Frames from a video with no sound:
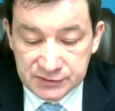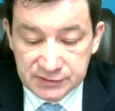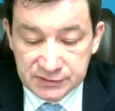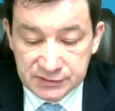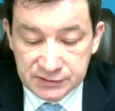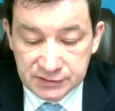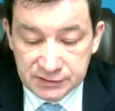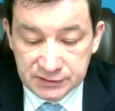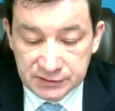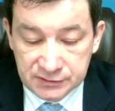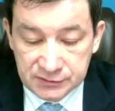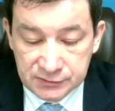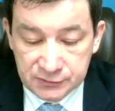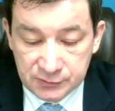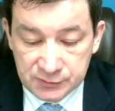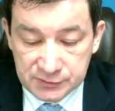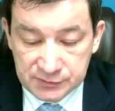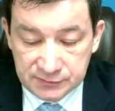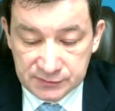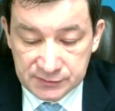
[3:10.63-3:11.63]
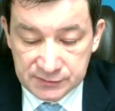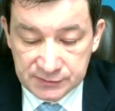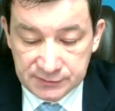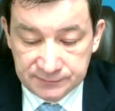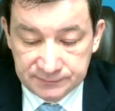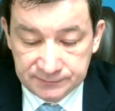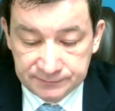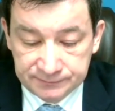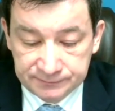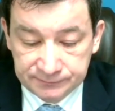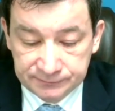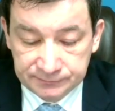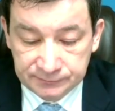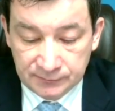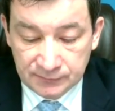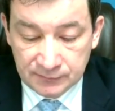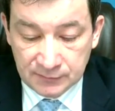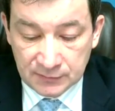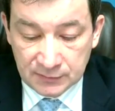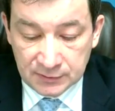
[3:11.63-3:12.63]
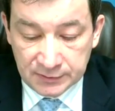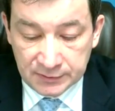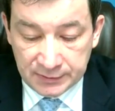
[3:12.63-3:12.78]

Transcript: settlement activities as well as a policy